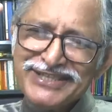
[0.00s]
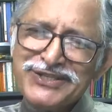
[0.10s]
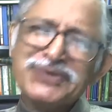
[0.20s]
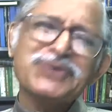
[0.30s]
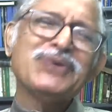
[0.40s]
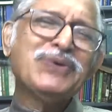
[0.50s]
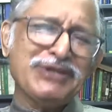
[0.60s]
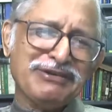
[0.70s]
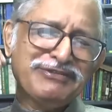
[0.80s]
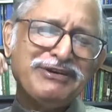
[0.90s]
at the
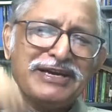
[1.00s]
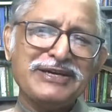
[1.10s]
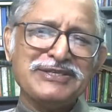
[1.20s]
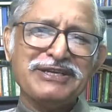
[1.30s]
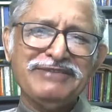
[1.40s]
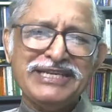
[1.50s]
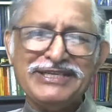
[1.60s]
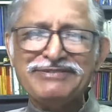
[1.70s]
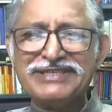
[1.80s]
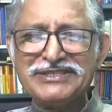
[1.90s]
root of the
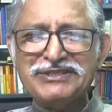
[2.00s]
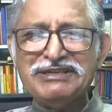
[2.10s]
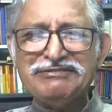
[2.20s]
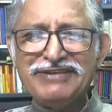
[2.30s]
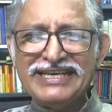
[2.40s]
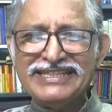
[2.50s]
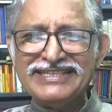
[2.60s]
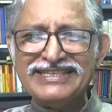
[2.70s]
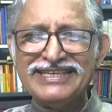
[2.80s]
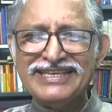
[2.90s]
conservative Christian faith.
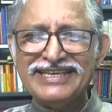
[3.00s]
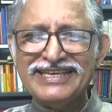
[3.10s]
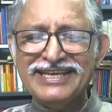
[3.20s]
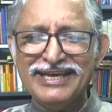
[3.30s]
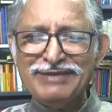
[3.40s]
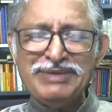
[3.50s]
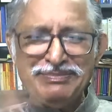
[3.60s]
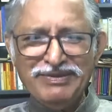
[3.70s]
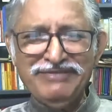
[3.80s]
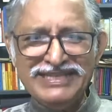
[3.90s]
And
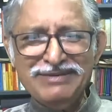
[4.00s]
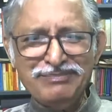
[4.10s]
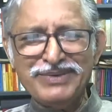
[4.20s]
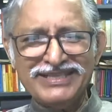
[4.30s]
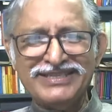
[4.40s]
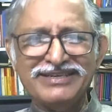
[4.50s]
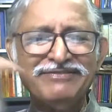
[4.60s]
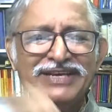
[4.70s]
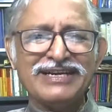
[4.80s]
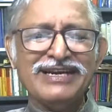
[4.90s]
people within
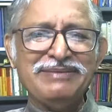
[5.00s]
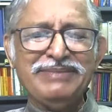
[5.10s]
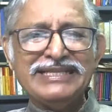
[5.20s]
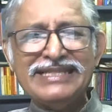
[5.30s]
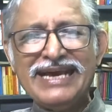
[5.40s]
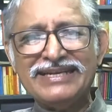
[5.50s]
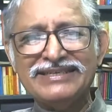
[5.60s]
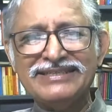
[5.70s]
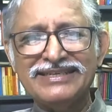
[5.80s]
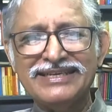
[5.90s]
Brethren were claiming that
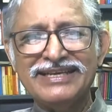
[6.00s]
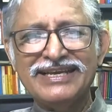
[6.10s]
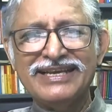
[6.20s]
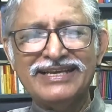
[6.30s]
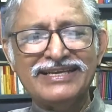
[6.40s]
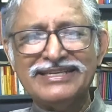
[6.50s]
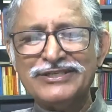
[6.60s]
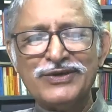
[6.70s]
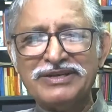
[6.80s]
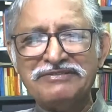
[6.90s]
it
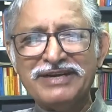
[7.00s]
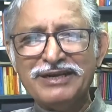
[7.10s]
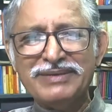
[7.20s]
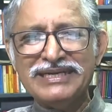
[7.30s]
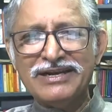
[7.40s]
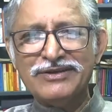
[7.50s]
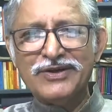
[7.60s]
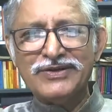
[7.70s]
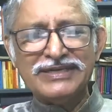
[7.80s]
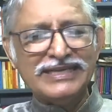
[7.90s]
is not a fundamental
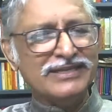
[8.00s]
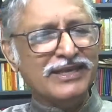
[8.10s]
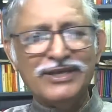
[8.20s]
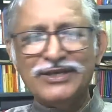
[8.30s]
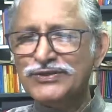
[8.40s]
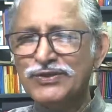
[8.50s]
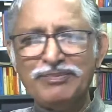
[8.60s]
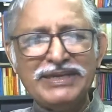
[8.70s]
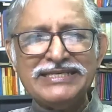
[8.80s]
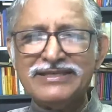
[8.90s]
doctrine. So
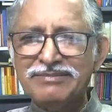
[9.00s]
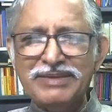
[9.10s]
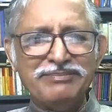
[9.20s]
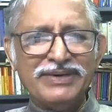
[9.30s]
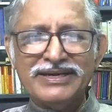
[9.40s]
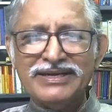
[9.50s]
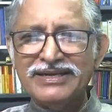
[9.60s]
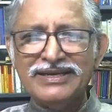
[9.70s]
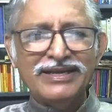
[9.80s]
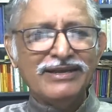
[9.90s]
please remember,
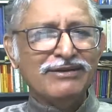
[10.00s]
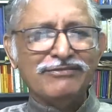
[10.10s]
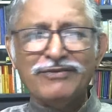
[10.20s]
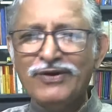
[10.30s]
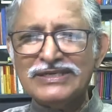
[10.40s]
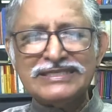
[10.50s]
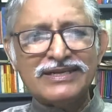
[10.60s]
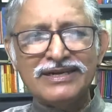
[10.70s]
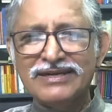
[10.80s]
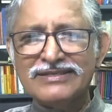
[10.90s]
false
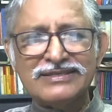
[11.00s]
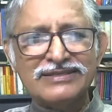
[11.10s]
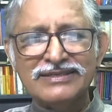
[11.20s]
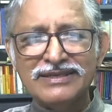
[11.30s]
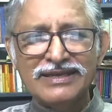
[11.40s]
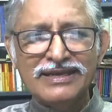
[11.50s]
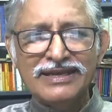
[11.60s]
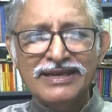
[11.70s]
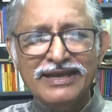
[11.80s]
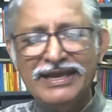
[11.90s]
cults
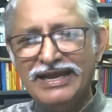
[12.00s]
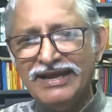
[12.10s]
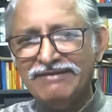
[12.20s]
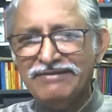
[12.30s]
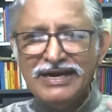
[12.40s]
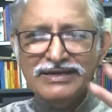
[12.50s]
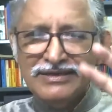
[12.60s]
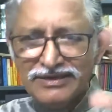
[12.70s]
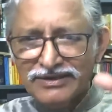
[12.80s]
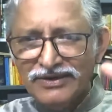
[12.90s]
have
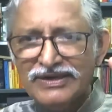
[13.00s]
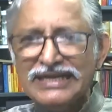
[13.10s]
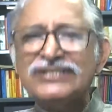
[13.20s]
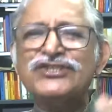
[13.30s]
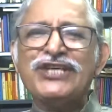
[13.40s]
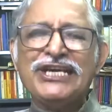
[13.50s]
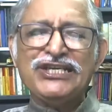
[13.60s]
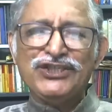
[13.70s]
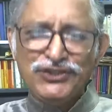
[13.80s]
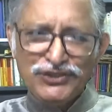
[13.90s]
undergone a
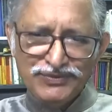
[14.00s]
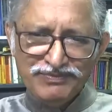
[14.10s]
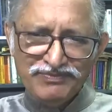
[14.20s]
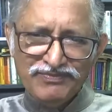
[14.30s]
change.